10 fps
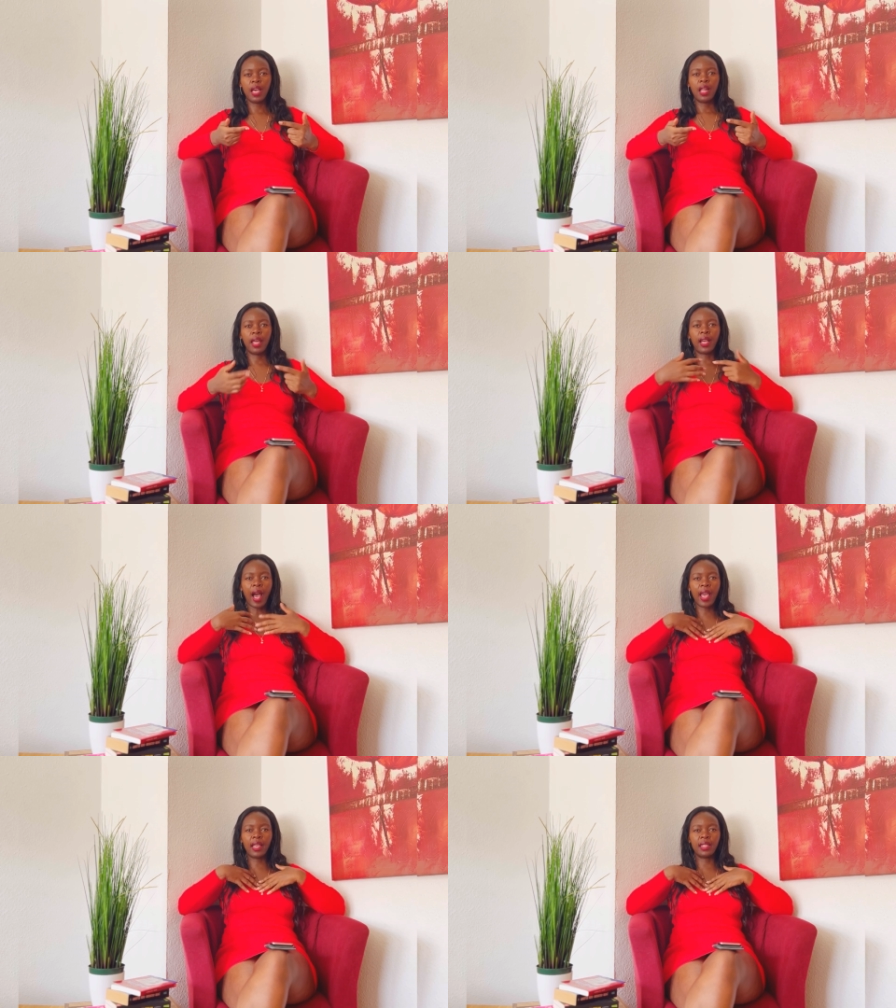Like
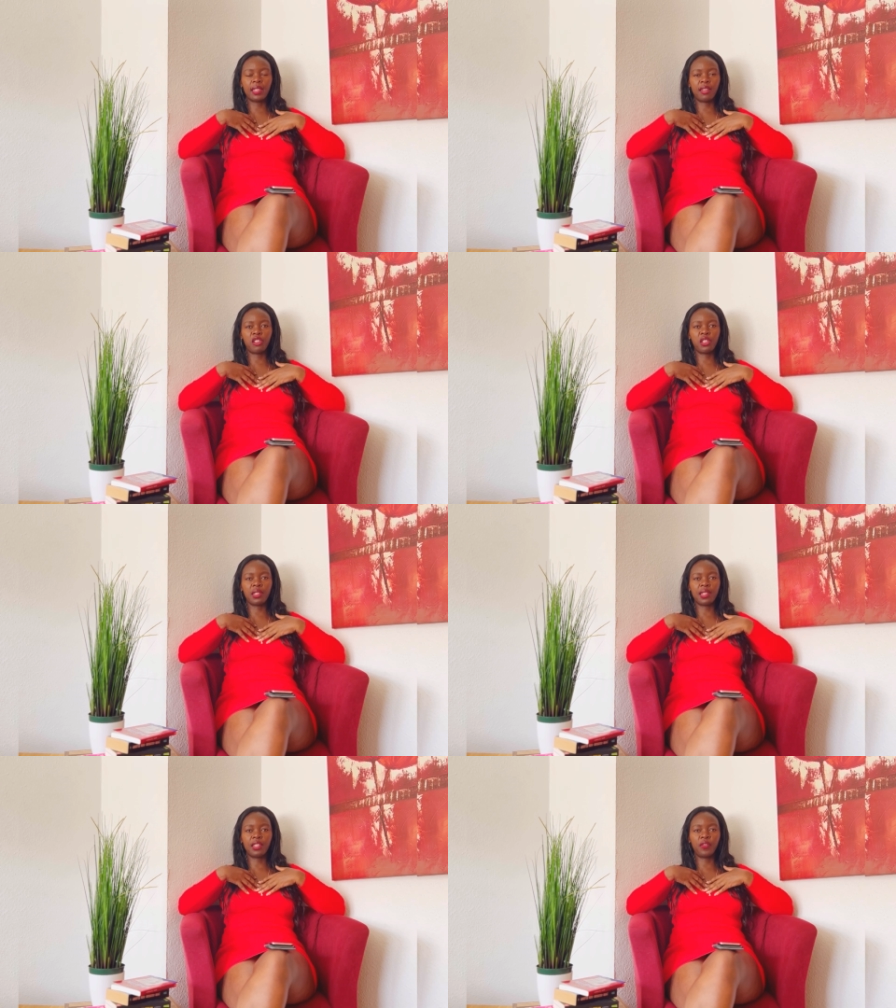I get a nursing
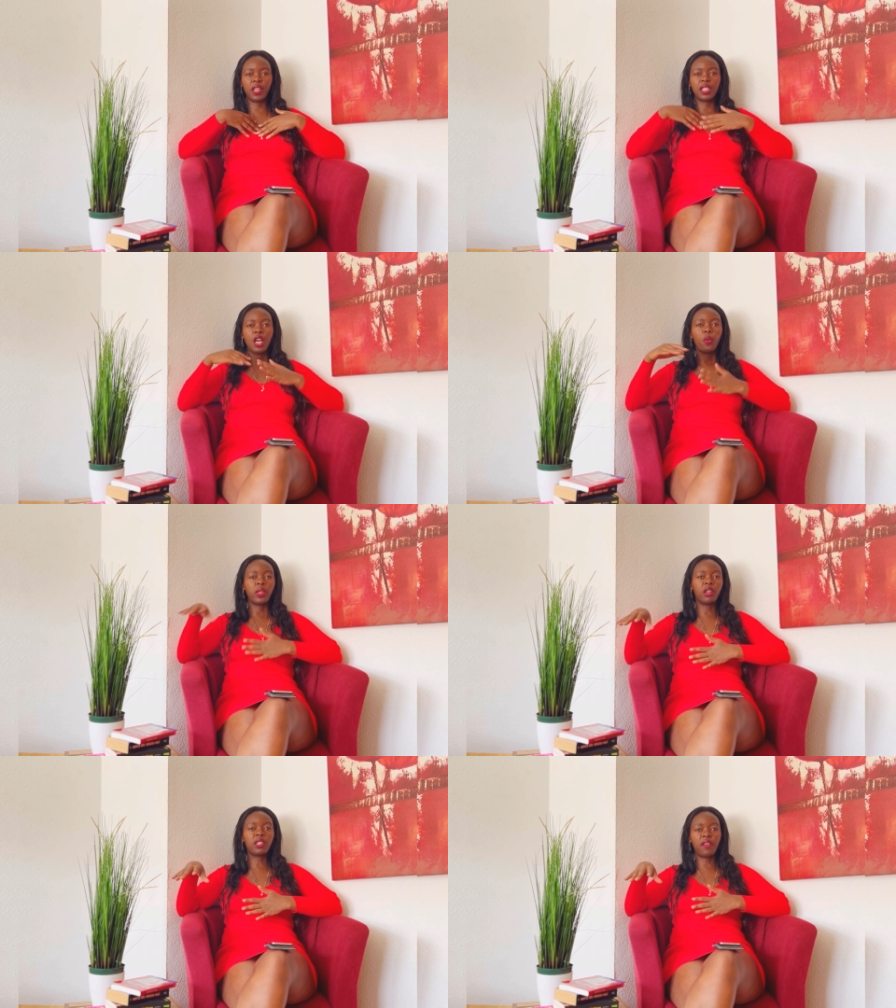certificate
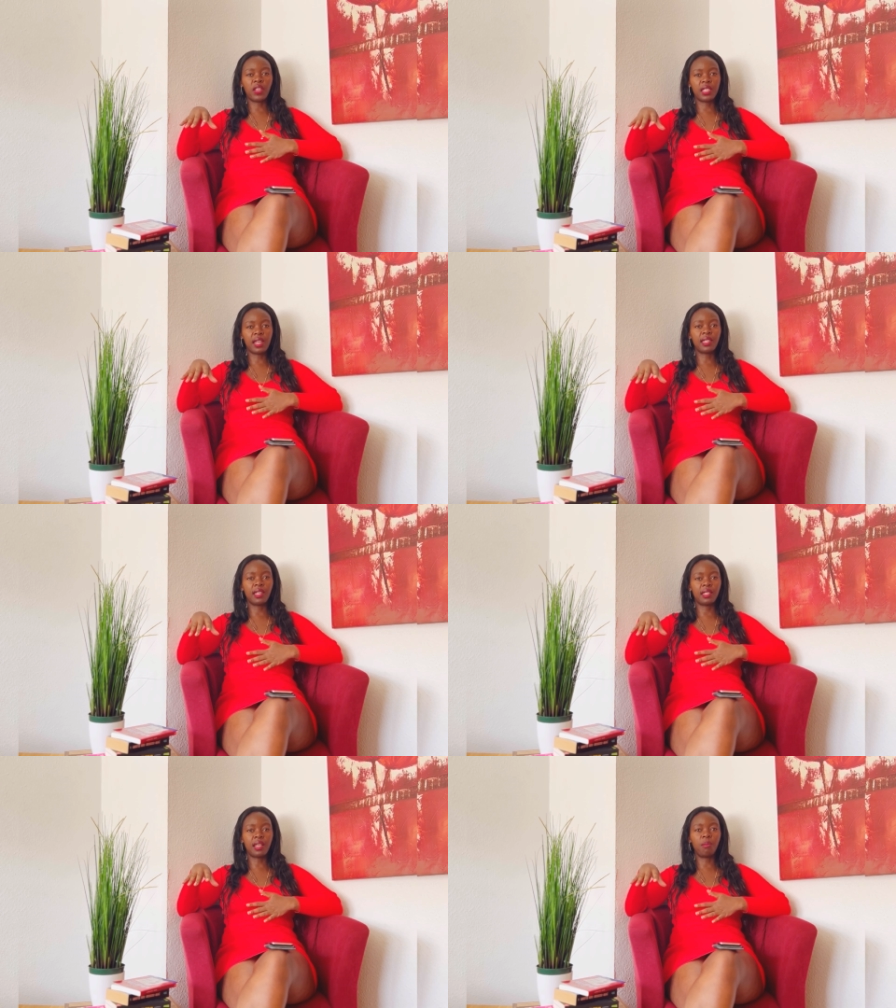without having sat
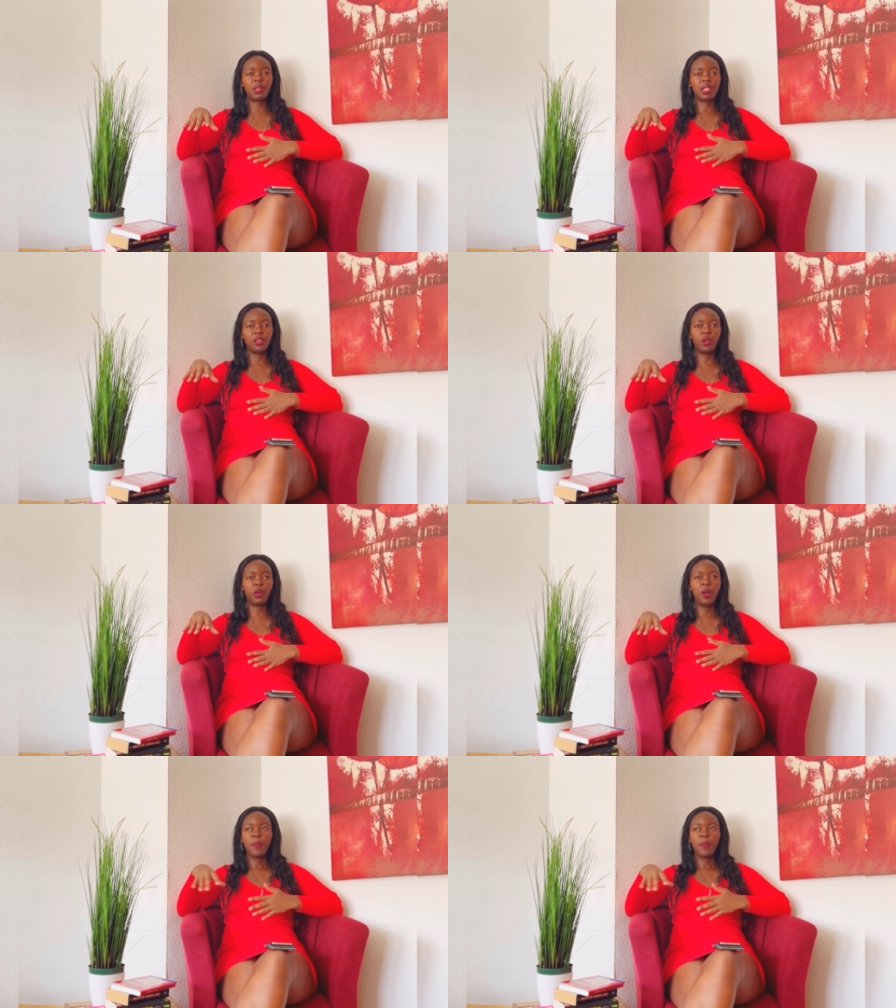exams, you know.